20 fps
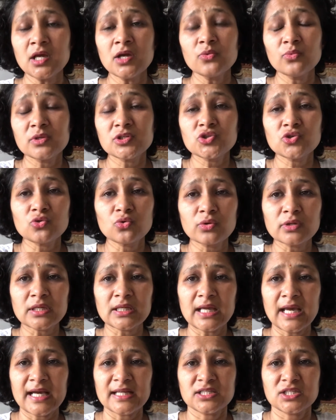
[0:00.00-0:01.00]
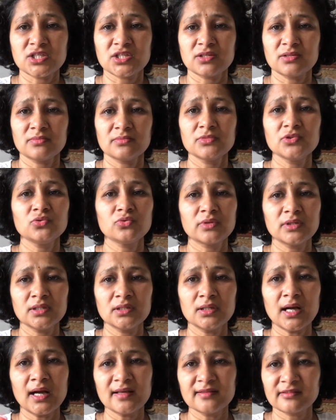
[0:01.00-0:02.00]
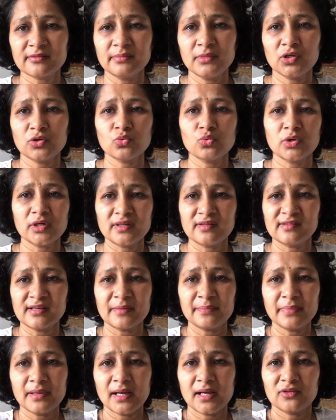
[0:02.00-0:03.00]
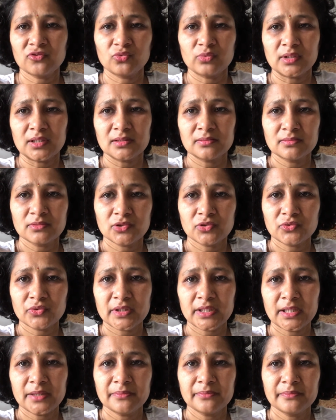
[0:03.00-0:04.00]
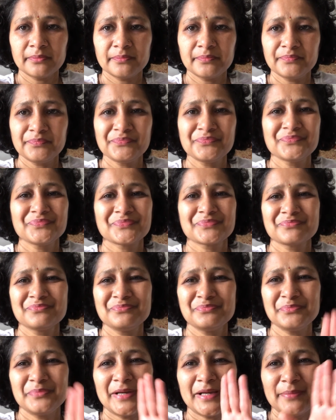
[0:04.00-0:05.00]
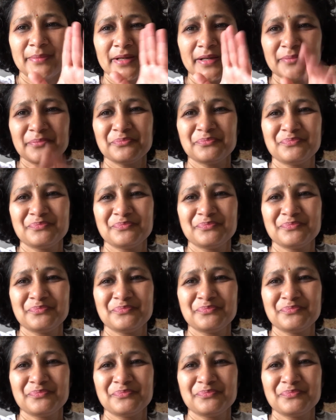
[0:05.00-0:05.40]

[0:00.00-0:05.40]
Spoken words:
which you don't catch, you can ask me on WhatsApp as well. Okay. Bye bye.